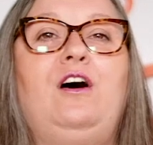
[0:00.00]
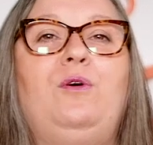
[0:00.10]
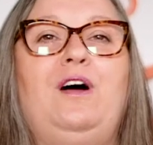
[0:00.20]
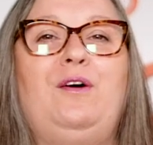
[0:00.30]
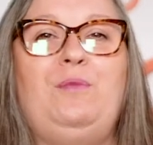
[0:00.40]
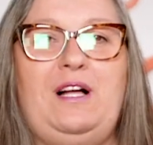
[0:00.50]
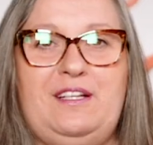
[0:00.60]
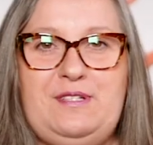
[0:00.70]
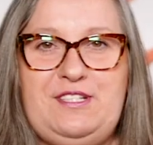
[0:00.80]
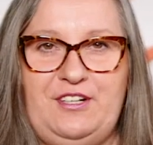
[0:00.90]
Hello and welcome
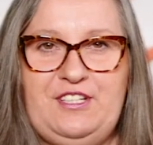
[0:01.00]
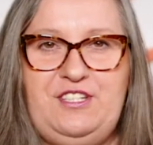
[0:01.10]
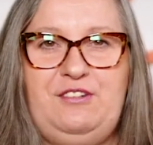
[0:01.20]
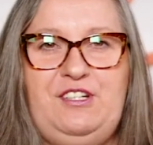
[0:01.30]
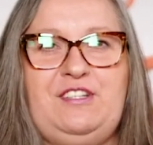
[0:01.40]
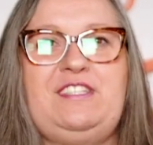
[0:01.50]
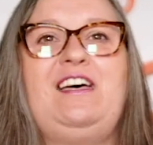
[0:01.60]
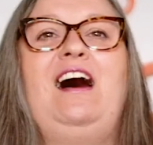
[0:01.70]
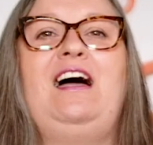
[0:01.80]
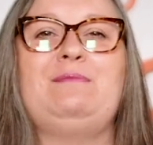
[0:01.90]
to Tonic Studios.
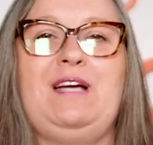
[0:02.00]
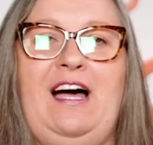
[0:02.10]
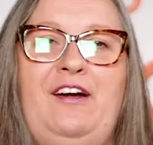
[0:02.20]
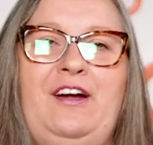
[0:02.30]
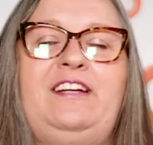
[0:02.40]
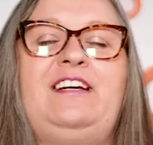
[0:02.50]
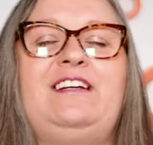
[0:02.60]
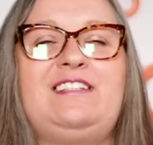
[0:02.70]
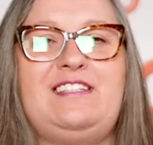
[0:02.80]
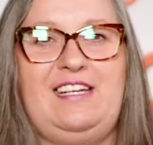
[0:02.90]
I'm Karen
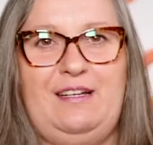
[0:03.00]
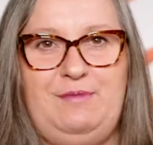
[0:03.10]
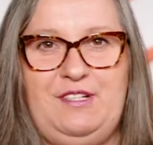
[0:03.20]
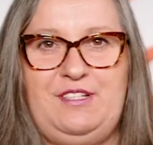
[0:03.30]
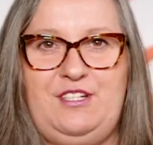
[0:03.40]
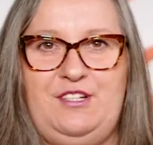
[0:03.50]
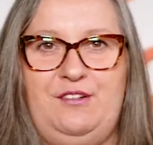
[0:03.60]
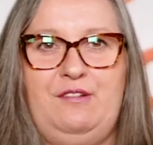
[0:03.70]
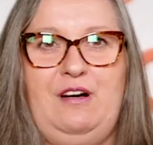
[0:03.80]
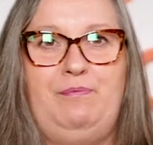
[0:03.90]
and today I'm here to show
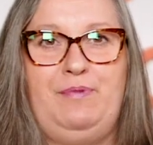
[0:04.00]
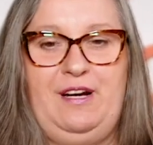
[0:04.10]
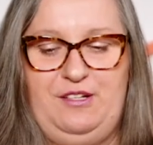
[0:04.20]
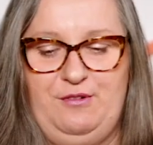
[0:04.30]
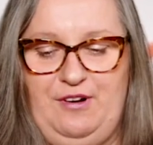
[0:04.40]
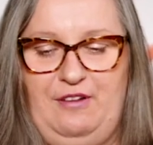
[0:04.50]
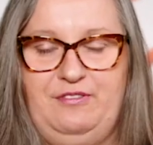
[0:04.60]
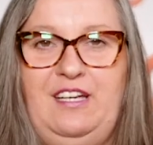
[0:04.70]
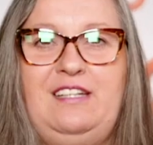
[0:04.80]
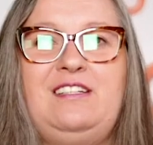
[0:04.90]
you our brand new craft
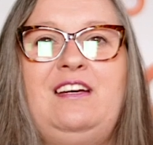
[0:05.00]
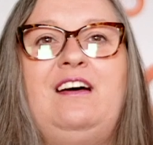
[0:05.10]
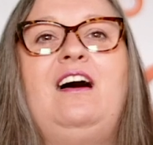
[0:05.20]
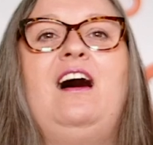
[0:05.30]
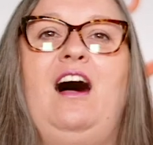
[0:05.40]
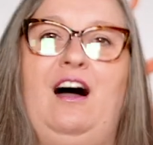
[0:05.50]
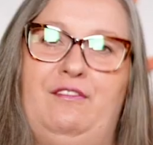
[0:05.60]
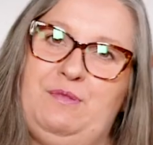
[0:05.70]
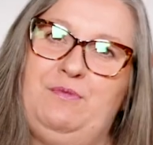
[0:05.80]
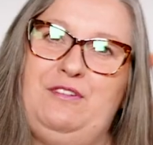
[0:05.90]
kit,
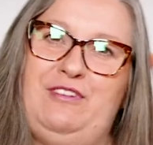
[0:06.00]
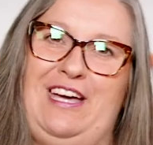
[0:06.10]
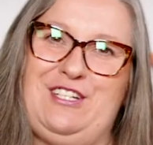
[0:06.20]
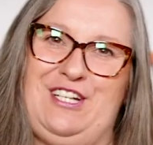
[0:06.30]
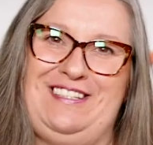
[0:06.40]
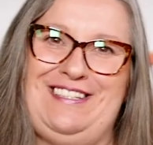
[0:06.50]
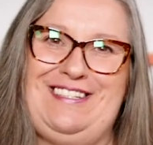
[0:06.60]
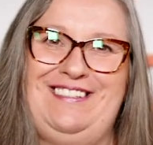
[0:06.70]
Harvest Moon Affections.